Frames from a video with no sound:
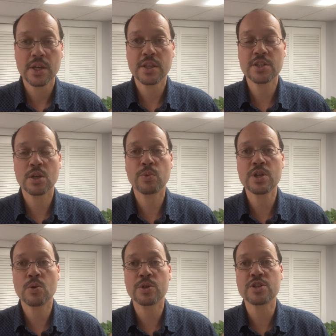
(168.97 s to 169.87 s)
things that we
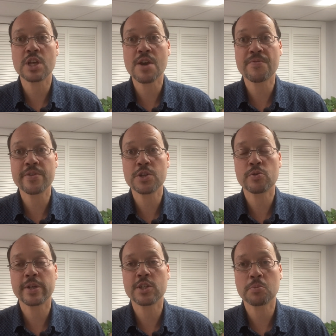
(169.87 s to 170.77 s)
know are safe for the
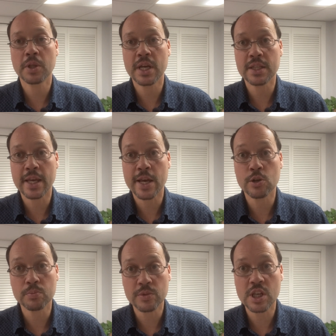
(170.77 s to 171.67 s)
transplant and they
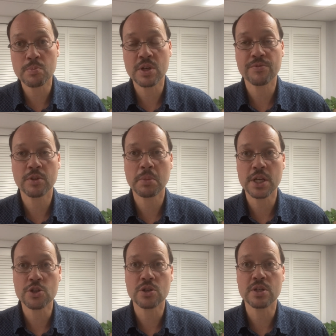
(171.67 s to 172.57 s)
help keep
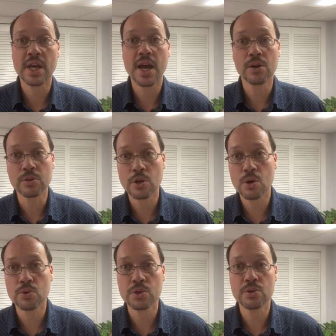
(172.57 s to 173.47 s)
inflammation down.
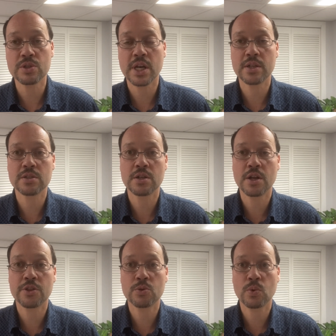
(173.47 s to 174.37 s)
CoQ10 is
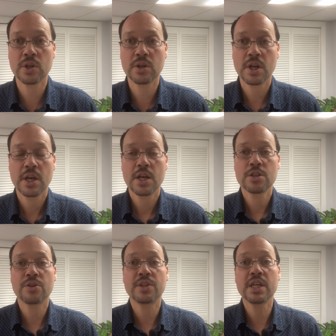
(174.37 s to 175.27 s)
another one.
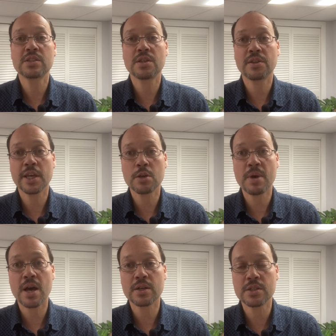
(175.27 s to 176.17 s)
So things to think
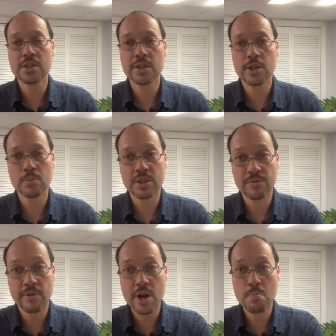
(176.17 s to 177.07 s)
about, consider, but at the
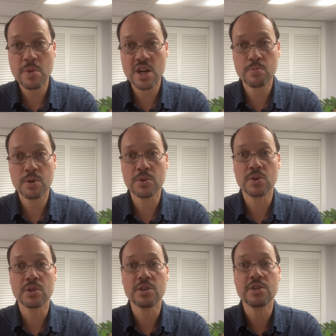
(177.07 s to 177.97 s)
very minimum, you
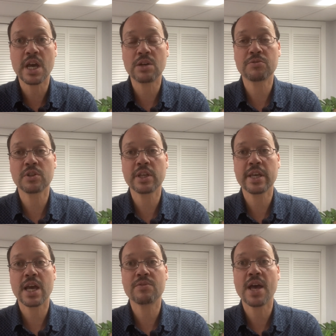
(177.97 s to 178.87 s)
can definitely
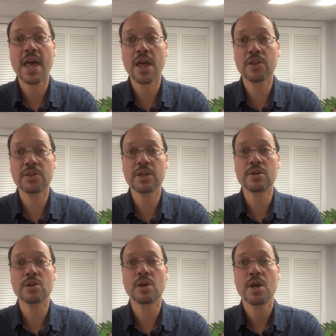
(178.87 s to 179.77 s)
have a
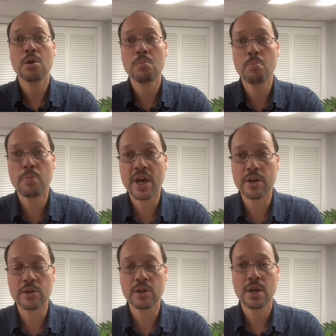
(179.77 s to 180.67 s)
healthier, better,